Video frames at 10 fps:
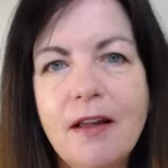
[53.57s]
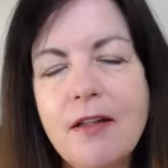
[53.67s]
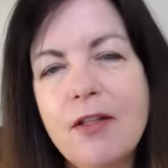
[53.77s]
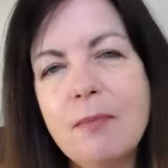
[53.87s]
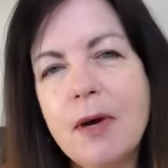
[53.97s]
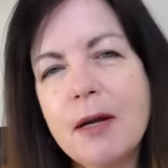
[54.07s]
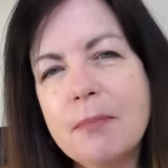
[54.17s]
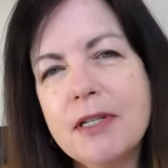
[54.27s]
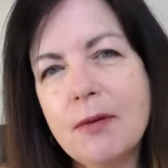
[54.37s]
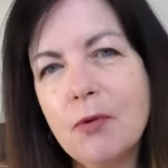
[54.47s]
They might be
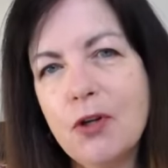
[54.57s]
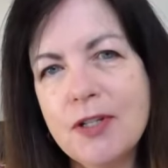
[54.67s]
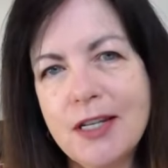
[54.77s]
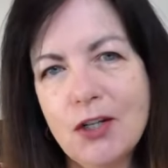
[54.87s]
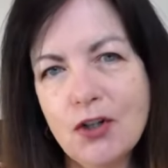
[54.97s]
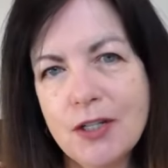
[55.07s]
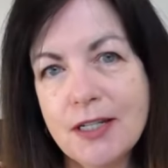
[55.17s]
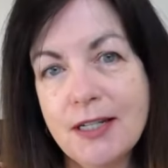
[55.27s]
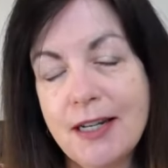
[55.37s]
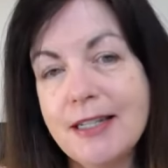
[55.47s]
someone who's
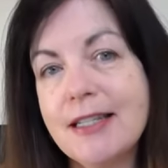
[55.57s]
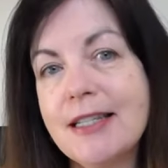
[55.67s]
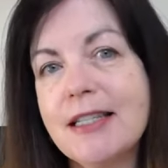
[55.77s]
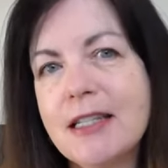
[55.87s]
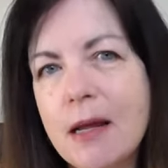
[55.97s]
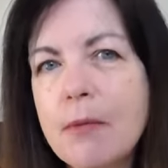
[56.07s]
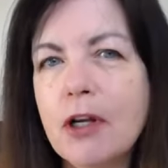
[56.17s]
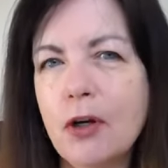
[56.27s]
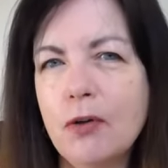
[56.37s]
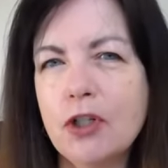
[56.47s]
interested in systemic
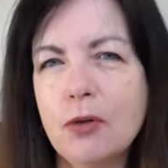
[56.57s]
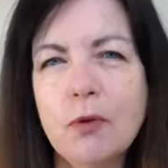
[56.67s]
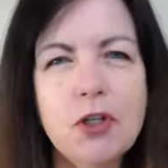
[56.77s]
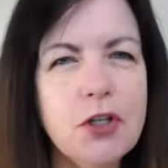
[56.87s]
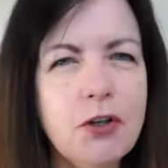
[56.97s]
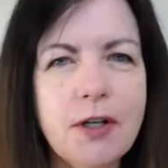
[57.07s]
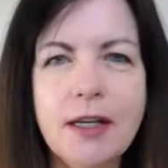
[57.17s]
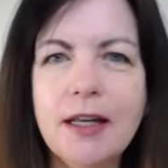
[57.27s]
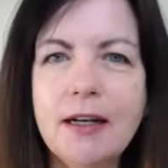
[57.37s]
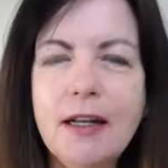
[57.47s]
coaching, which is looking
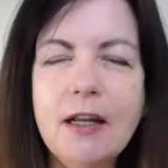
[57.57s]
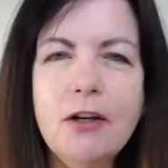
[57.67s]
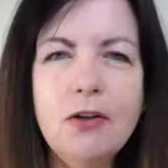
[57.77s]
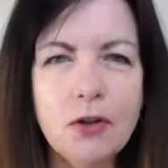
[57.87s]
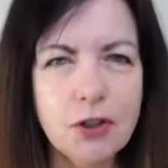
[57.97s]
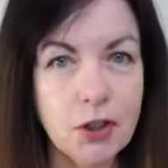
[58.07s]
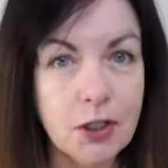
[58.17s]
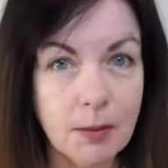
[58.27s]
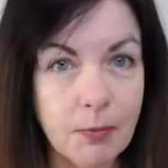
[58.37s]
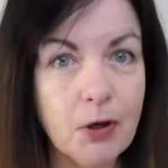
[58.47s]
at not just
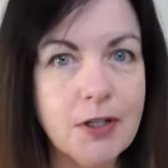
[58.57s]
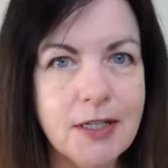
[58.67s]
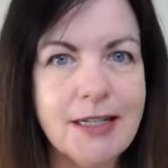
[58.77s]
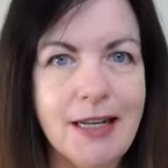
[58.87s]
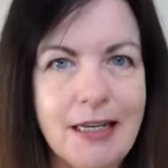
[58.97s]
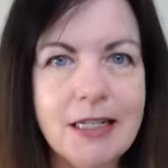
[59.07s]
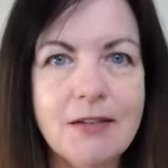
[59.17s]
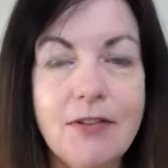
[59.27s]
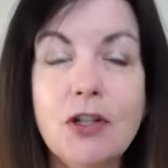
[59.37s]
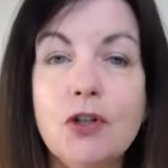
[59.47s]
the person's
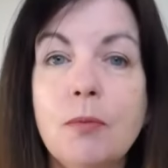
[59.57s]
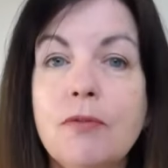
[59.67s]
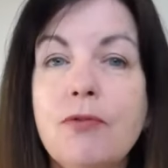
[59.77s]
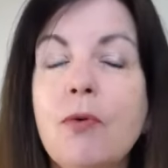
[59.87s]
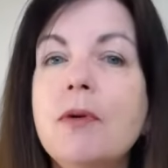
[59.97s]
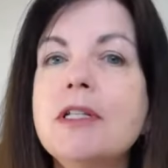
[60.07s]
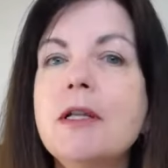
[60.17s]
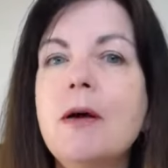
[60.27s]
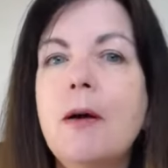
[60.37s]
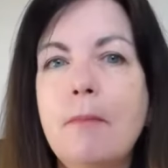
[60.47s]
individual performance
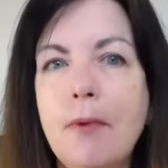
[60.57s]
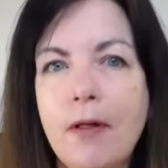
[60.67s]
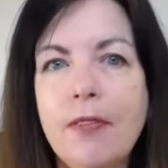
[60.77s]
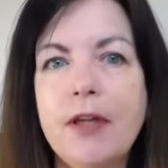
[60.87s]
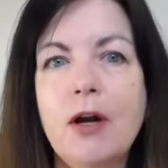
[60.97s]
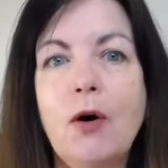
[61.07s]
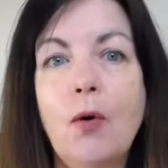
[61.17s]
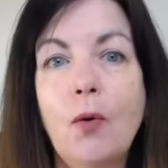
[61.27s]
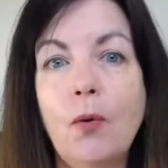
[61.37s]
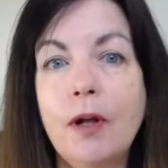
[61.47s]
but the
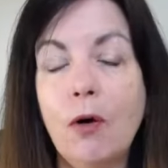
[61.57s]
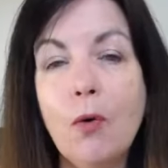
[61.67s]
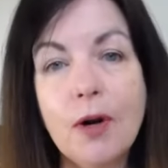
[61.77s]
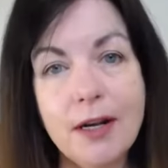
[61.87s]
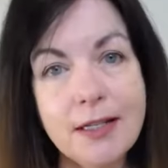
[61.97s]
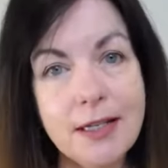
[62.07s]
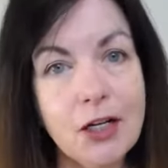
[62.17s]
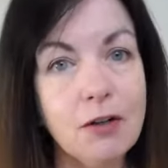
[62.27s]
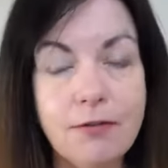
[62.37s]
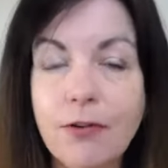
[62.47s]
whole
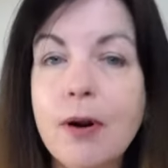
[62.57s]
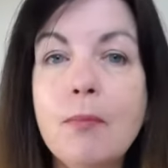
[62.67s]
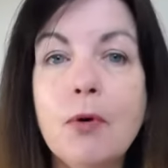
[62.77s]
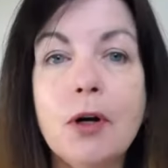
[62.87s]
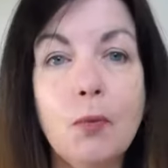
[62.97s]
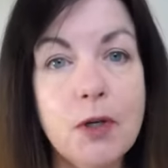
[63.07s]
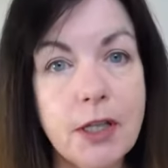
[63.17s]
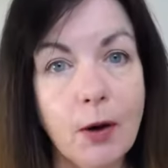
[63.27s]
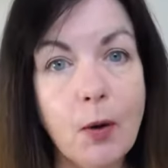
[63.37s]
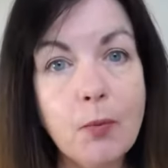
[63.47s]
organizational framework in which they
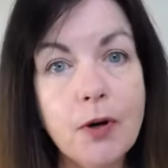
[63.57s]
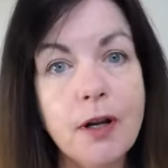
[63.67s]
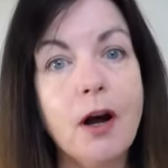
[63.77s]
operate and